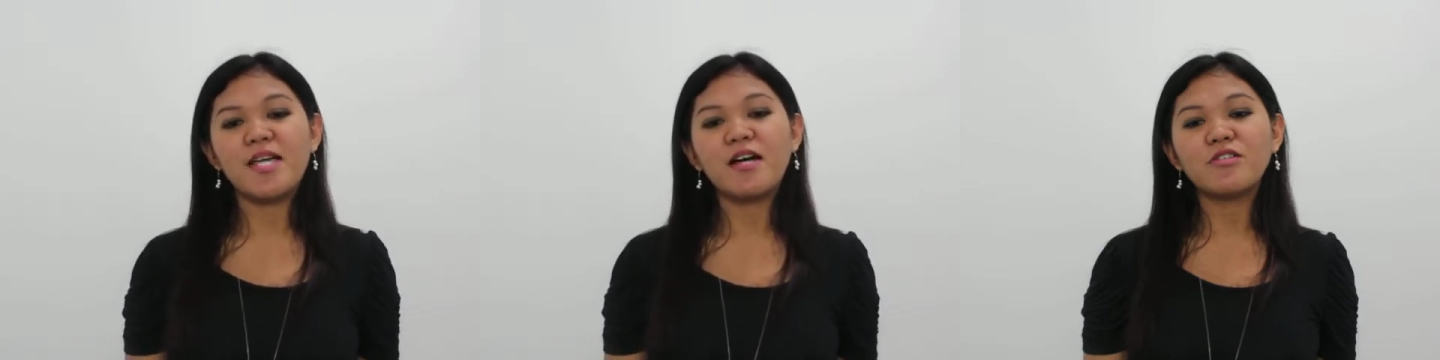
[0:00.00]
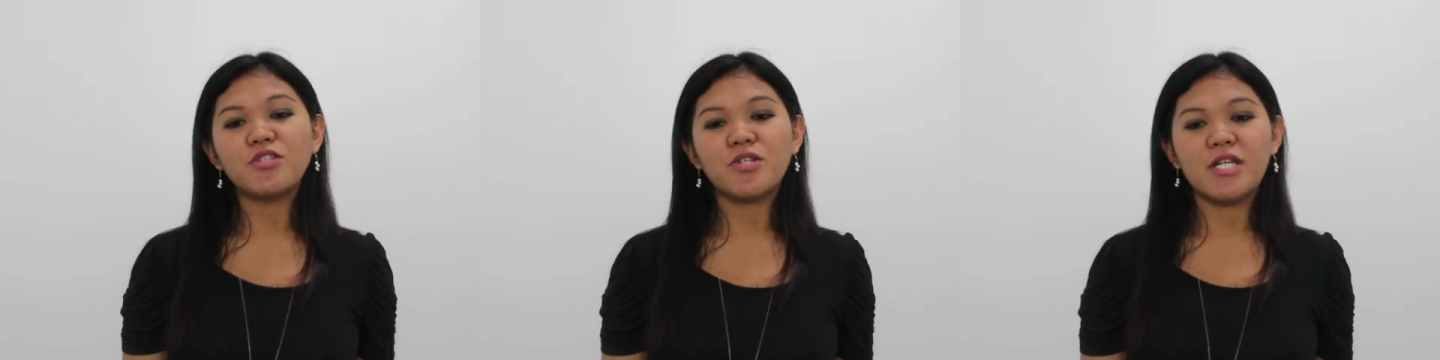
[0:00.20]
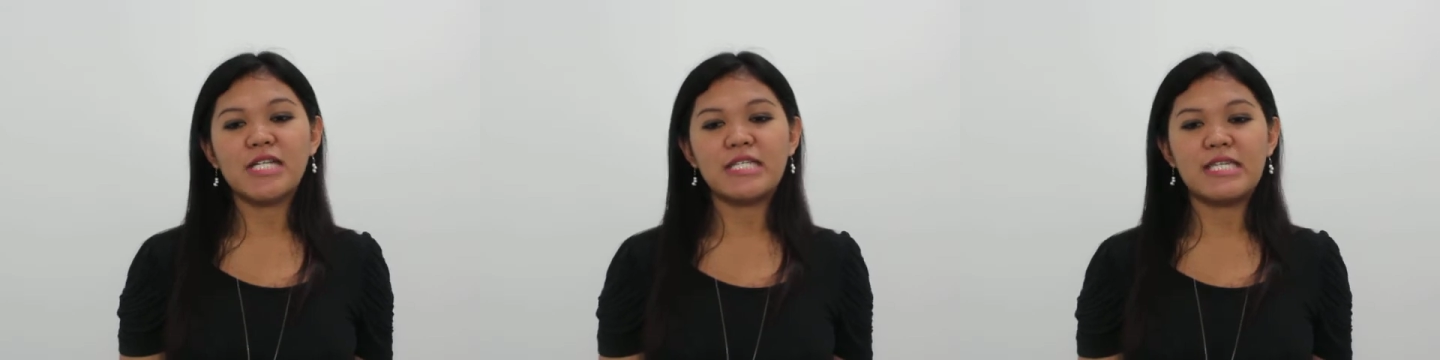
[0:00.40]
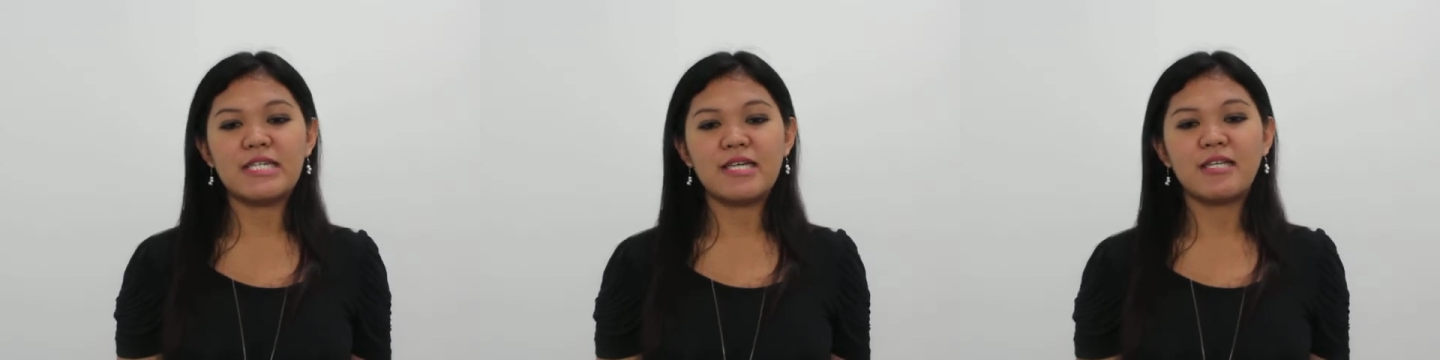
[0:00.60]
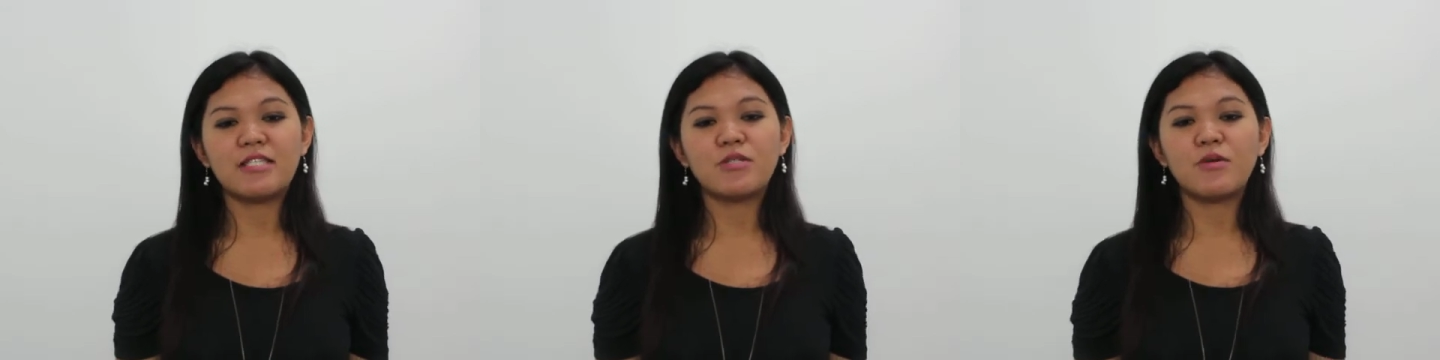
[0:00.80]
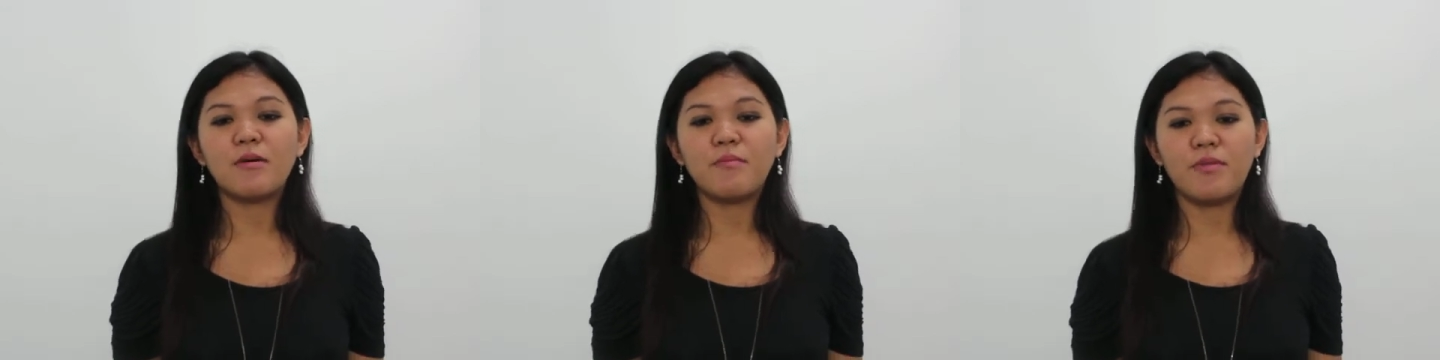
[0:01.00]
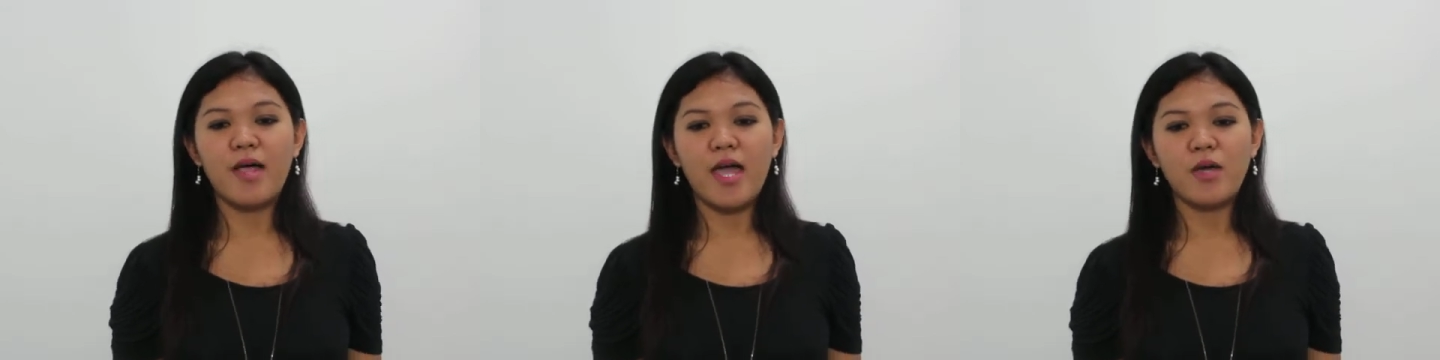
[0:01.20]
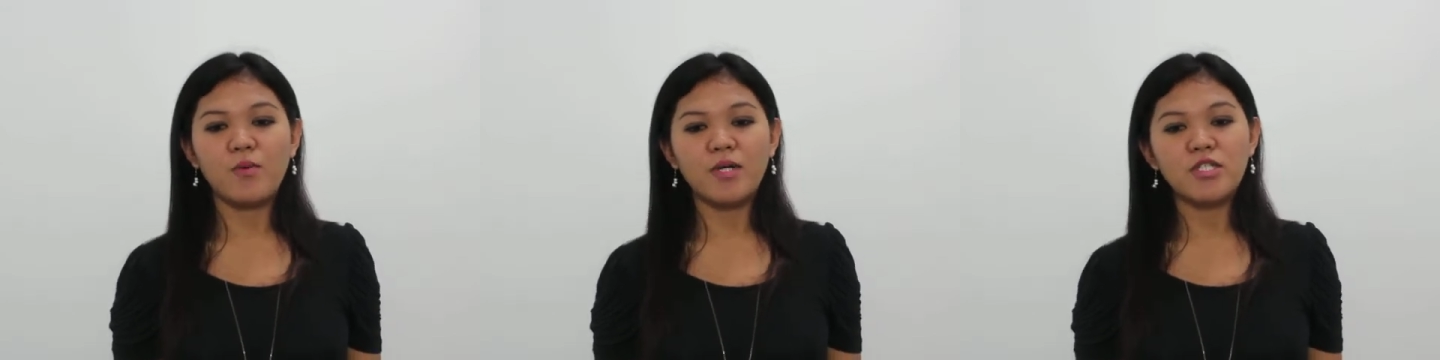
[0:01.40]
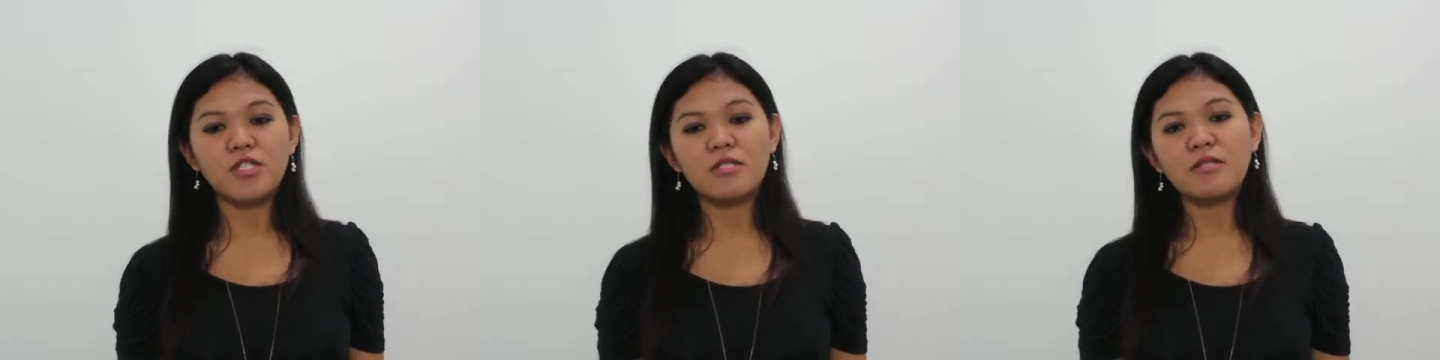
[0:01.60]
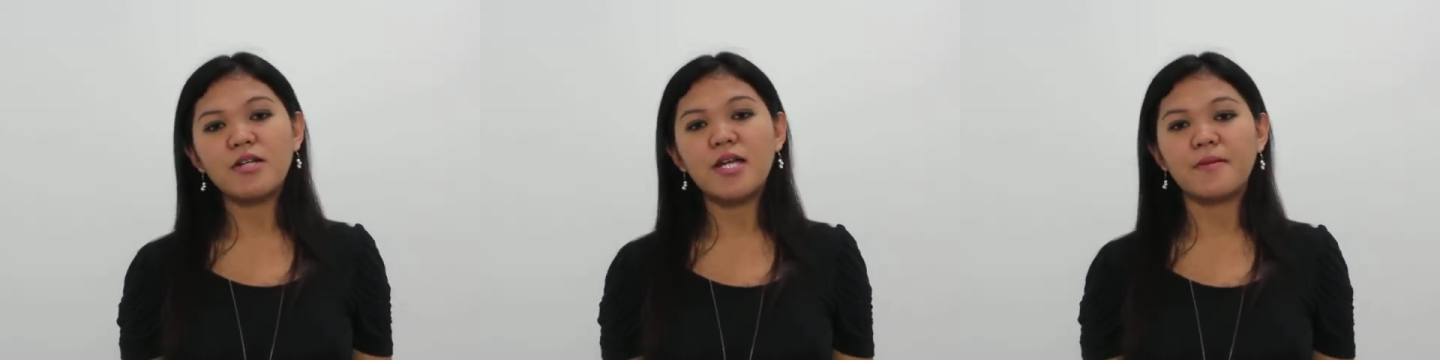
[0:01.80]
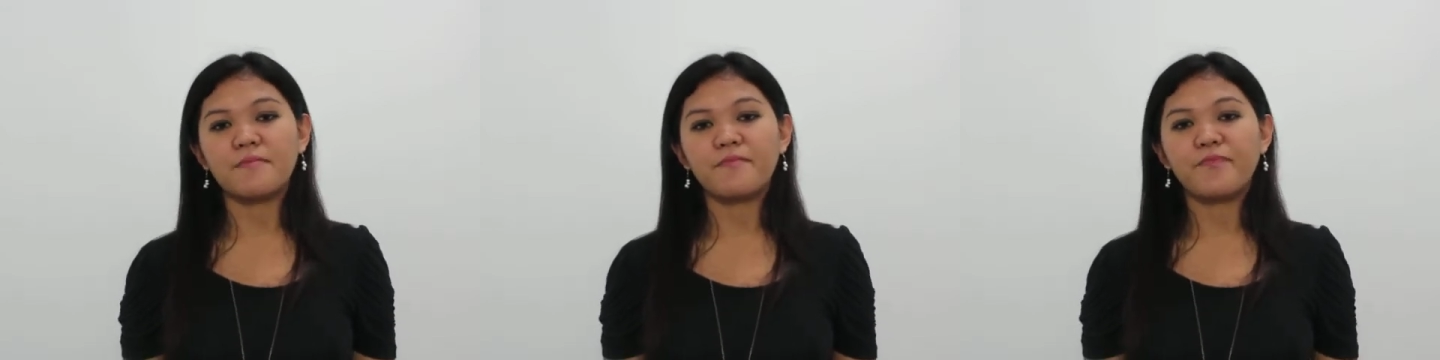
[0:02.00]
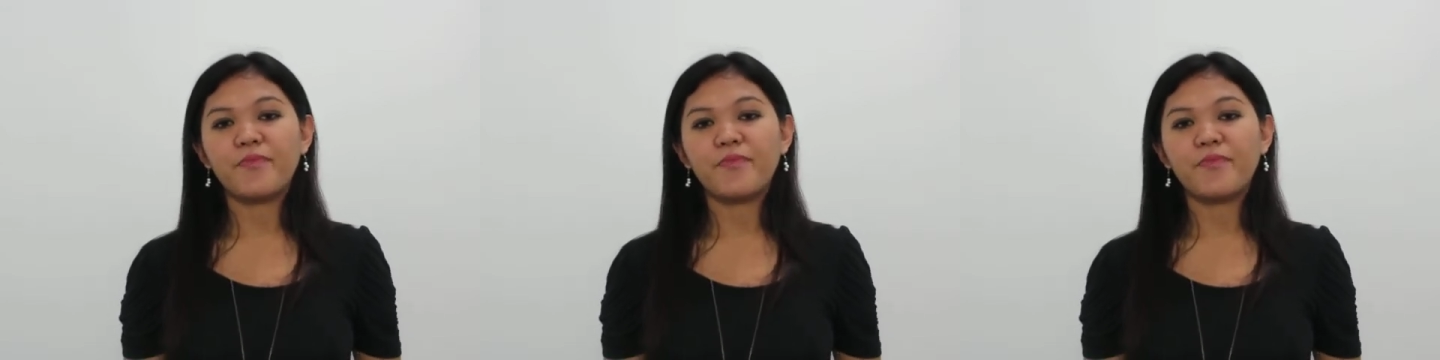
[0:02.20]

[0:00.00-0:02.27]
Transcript: out your ideas to apply what you learn.